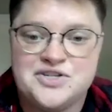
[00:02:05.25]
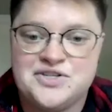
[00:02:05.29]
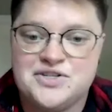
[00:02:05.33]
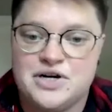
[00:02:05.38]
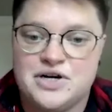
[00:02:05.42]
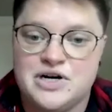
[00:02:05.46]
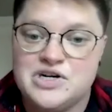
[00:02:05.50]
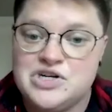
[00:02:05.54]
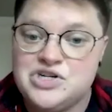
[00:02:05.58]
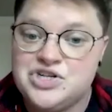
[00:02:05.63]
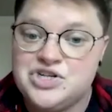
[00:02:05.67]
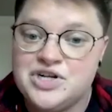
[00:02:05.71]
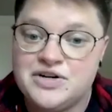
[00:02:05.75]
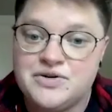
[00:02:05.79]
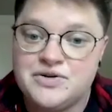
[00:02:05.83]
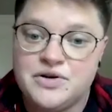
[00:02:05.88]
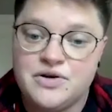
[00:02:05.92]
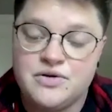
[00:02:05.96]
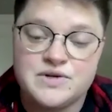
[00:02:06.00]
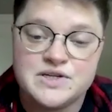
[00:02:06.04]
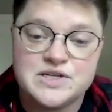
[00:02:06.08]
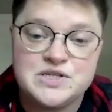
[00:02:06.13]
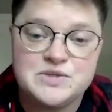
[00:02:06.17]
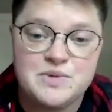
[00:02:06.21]
just our
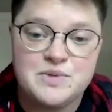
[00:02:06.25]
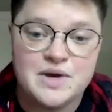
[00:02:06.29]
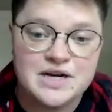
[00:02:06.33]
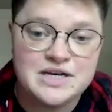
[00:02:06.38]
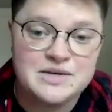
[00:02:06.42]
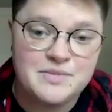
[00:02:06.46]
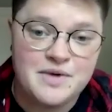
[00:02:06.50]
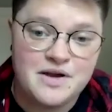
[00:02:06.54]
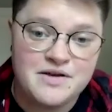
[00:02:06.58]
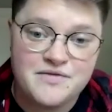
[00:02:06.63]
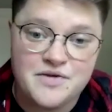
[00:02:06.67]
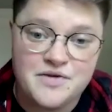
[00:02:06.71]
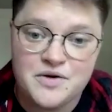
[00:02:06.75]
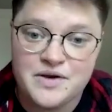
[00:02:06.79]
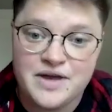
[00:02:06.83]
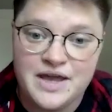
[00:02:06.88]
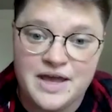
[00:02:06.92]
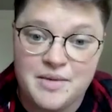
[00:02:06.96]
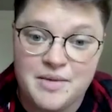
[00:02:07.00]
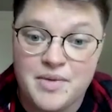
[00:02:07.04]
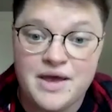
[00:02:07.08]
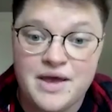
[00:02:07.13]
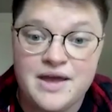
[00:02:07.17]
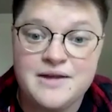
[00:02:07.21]
general Respect My Vote
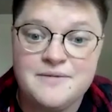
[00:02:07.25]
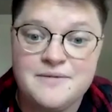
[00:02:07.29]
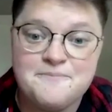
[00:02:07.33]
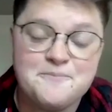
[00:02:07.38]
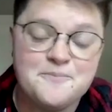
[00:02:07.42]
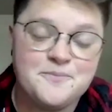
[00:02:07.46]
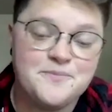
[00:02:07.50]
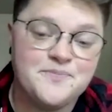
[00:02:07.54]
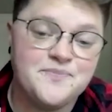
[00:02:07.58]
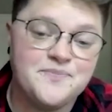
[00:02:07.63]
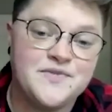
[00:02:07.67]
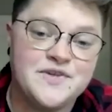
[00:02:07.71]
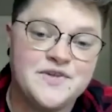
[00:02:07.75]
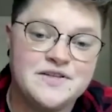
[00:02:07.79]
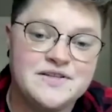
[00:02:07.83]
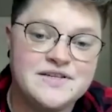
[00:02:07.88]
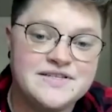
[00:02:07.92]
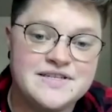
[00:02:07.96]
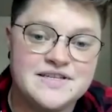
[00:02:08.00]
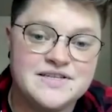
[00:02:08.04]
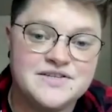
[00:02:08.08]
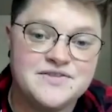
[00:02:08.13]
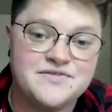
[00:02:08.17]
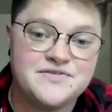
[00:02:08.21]
campaign.
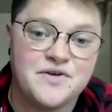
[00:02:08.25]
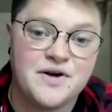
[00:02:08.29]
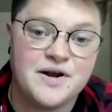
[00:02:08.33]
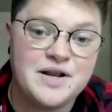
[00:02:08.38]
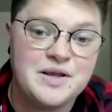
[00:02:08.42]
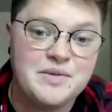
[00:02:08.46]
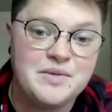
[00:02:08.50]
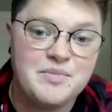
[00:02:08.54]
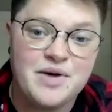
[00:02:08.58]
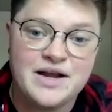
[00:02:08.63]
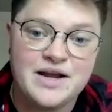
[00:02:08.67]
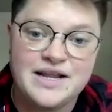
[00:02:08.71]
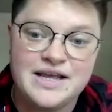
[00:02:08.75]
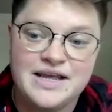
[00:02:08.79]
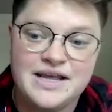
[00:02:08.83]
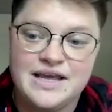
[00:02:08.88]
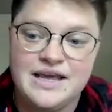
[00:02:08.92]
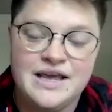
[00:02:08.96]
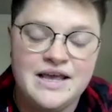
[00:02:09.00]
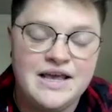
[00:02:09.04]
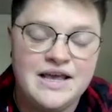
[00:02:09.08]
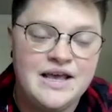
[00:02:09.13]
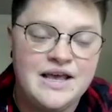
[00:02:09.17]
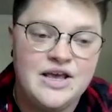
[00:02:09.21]
This is for
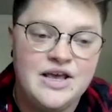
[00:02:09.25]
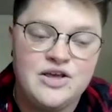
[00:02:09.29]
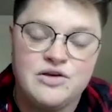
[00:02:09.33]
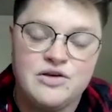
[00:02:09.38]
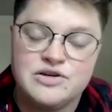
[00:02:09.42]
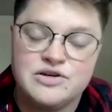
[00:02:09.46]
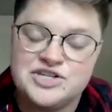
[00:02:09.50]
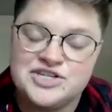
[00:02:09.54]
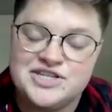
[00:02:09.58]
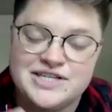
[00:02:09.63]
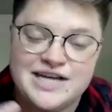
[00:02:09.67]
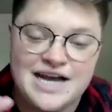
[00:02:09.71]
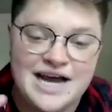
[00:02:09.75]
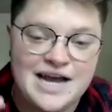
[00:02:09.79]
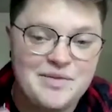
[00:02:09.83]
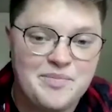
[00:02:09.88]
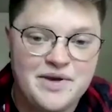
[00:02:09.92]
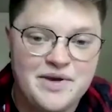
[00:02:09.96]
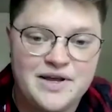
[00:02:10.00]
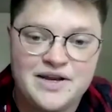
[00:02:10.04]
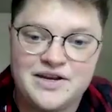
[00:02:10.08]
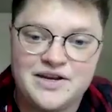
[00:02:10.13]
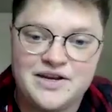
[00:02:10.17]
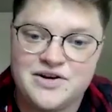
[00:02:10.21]
anybody. You just type
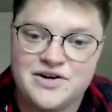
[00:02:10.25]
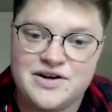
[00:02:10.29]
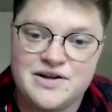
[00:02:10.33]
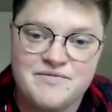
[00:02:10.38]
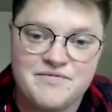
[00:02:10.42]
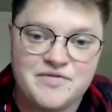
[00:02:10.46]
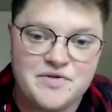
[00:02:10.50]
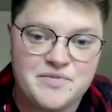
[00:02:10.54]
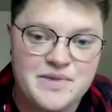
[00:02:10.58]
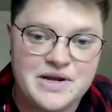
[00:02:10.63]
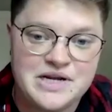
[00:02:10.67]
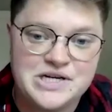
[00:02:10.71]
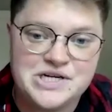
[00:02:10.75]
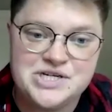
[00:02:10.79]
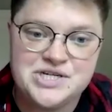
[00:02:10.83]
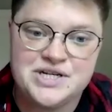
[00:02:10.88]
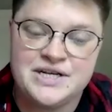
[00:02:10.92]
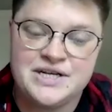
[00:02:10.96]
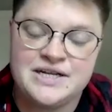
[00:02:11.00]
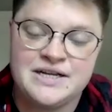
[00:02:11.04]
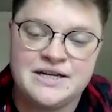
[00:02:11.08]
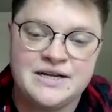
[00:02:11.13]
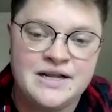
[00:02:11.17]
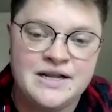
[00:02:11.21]
in your
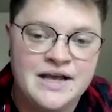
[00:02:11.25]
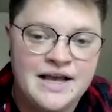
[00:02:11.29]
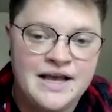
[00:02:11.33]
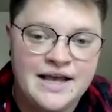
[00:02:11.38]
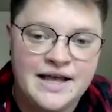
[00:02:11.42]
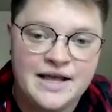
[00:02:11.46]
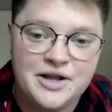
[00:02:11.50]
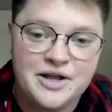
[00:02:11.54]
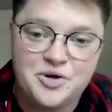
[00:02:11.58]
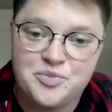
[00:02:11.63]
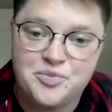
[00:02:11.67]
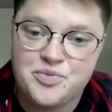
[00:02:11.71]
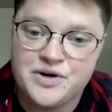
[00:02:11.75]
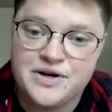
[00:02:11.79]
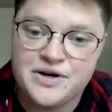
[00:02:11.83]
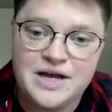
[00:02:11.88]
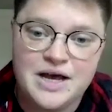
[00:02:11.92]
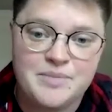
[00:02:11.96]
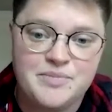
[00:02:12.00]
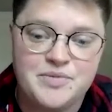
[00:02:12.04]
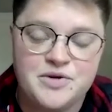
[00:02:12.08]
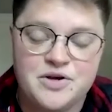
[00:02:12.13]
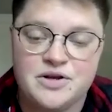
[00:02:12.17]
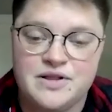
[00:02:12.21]
information, it'll bring
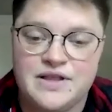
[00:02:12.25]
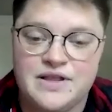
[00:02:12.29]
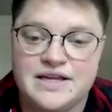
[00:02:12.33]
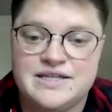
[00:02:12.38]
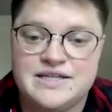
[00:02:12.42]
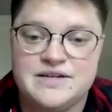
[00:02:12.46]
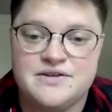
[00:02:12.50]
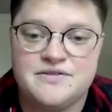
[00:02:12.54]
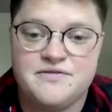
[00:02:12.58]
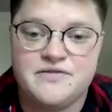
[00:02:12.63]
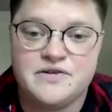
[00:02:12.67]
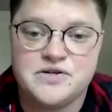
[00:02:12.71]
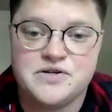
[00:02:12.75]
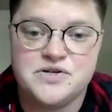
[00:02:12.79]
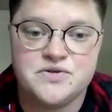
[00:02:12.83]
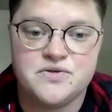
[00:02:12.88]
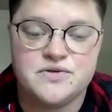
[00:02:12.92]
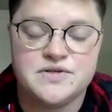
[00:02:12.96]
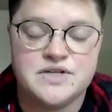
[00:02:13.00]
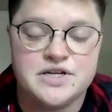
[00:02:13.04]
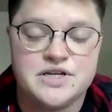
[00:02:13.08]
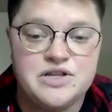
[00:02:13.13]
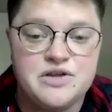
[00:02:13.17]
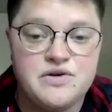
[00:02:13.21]
up your elected
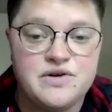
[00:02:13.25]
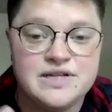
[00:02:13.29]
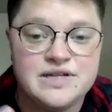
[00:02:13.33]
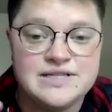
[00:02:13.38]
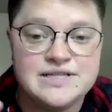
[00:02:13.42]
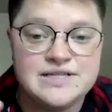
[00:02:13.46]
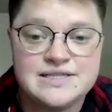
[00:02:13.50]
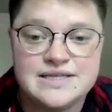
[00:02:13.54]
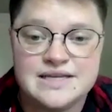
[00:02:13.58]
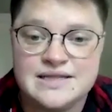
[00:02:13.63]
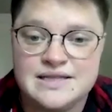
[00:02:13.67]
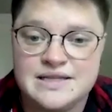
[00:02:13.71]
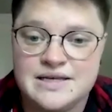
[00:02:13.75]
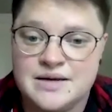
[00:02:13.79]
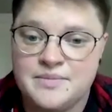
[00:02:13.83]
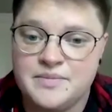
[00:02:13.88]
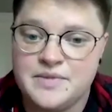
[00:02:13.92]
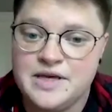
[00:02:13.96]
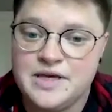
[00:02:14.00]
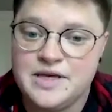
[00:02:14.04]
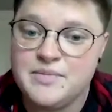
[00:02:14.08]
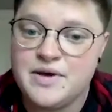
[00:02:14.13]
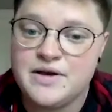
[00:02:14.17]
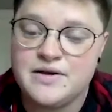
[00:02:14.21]
officials, and you can send them
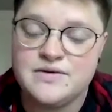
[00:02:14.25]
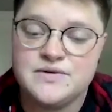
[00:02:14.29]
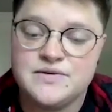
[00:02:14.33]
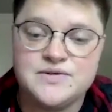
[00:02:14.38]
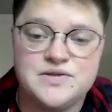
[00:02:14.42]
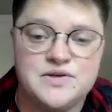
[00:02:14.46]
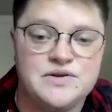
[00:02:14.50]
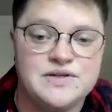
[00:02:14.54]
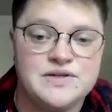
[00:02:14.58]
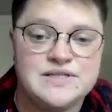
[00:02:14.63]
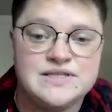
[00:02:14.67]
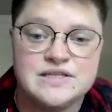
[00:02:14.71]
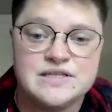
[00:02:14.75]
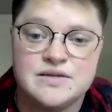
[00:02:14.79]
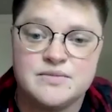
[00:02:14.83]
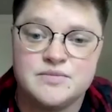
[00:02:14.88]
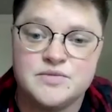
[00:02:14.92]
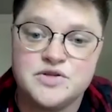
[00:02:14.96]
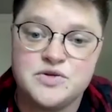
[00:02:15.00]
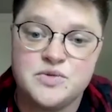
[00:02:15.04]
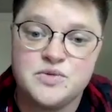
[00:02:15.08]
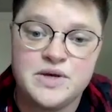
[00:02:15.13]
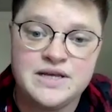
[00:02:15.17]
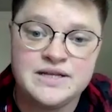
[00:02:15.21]
emails, you can send
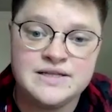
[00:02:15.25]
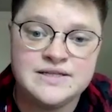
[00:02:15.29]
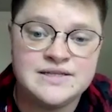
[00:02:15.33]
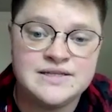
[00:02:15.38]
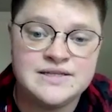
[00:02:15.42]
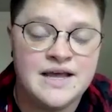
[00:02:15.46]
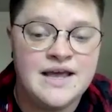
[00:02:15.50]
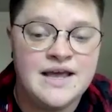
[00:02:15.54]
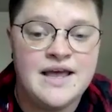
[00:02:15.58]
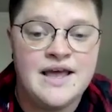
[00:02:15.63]
them tweets.